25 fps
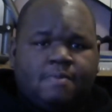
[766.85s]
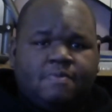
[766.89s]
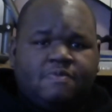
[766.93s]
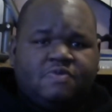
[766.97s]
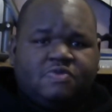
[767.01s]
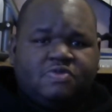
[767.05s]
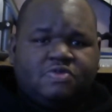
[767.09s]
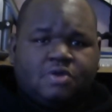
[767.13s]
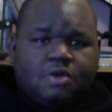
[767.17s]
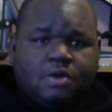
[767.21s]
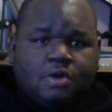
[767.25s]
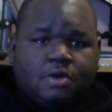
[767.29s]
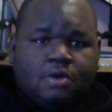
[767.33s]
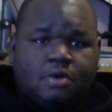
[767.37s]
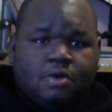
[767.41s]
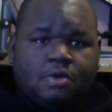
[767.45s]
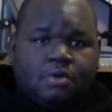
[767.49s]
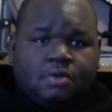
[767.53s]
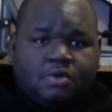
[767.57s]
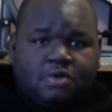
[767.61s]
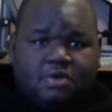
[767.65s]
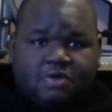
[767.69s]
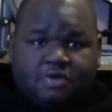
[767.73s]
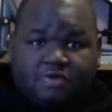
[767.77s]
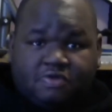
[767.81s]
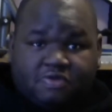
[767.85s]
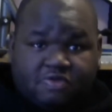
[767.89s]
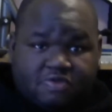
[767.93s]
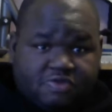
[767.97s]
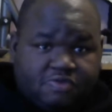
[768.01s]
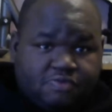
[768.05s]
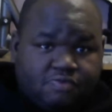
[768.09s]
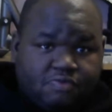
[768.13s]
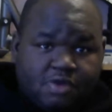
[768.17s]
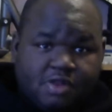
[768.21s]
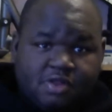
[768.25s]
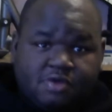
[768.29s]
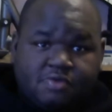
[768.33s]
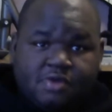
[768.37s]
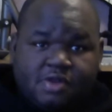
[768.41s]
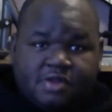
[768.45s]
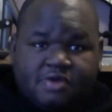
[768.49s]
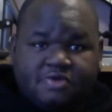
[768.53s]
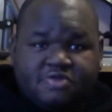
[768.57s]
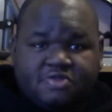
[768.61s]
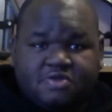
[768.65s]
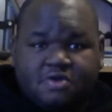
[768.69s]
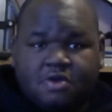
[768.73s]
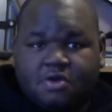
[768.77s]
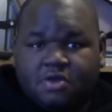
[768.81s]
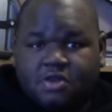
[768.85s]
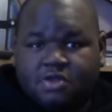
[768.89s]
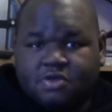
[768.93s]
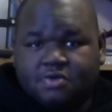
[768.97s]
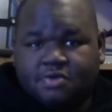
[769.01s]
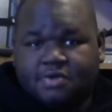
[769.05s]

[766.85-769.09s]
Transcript: So it's really, really sturdy.